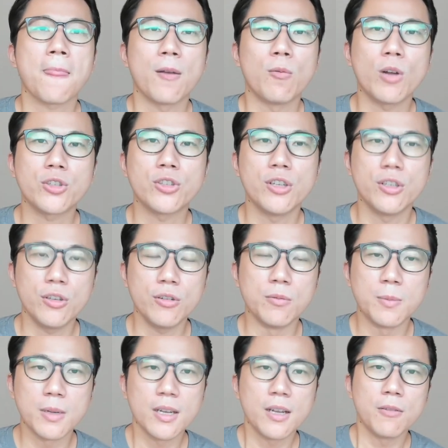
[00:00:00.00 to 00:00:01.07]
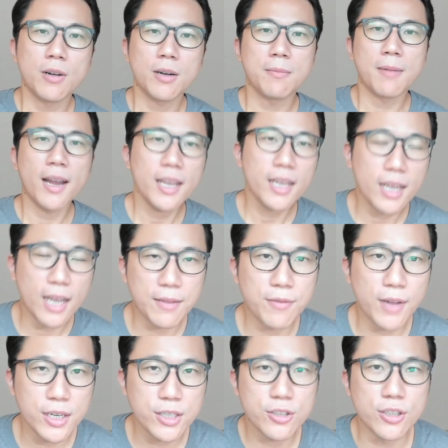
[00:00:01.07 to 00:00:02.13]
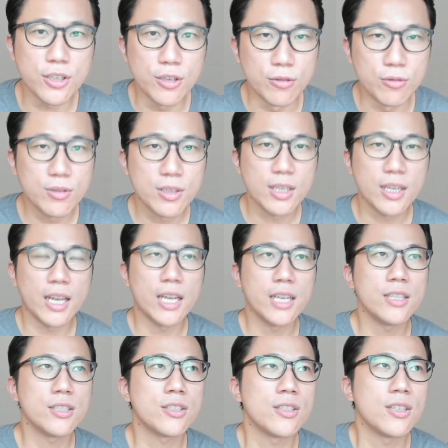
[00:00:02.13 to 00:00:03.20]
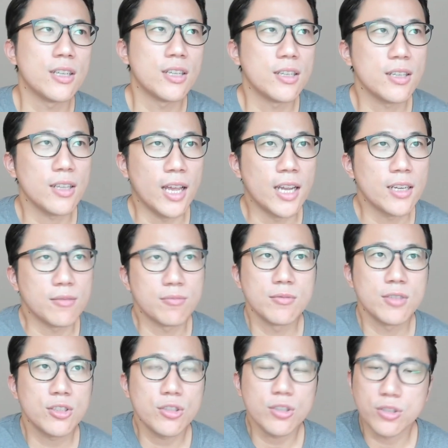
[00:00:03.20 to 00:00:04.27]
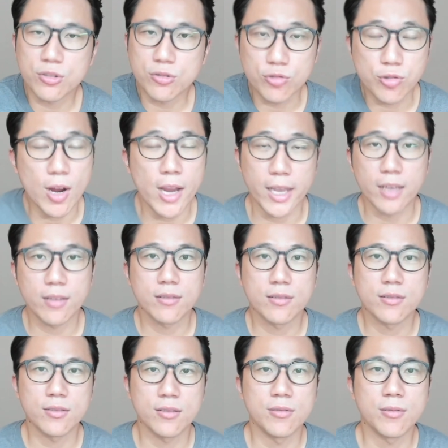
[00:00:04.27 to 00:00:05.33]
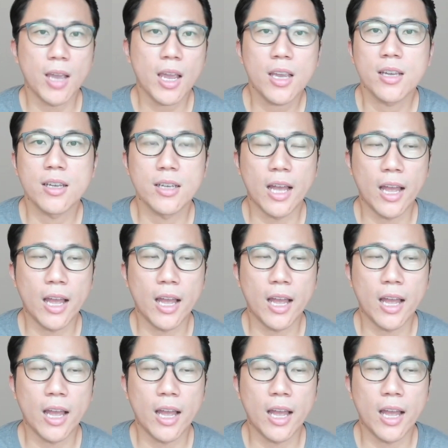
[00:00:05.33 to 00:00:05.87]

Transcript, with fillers: What should you do? Well, my advice to you is like, let's just try it, okay?